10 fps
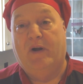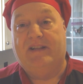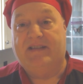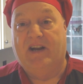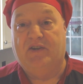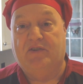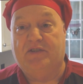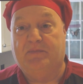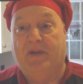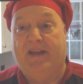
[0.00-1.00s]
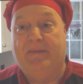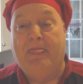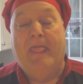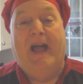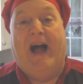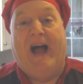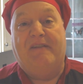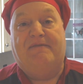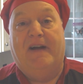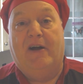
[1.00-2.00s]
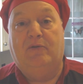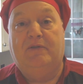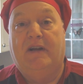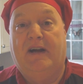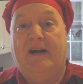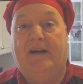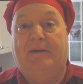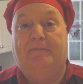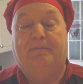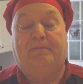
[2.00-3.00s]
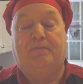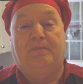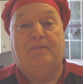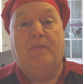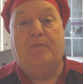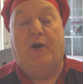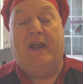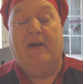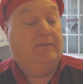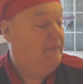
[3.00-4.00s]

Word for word: boy, it's hard to explain. I found um, Preg.